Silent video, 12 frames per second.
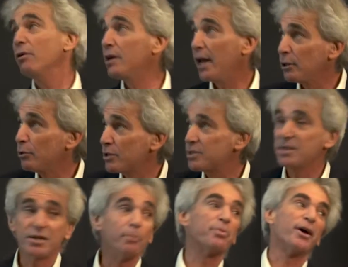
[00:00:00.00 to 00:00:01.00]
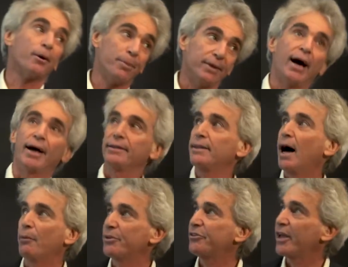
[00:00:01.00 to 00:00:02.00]
And Ed Lewis, he's up there, but
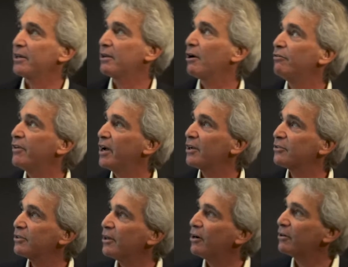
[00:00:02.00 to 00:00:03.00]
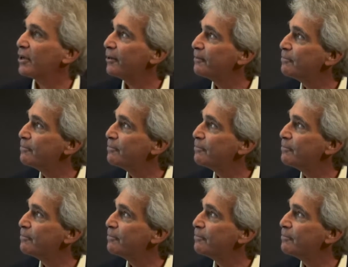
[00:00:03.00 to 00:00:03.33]
not with Sandy Koufax. Okay.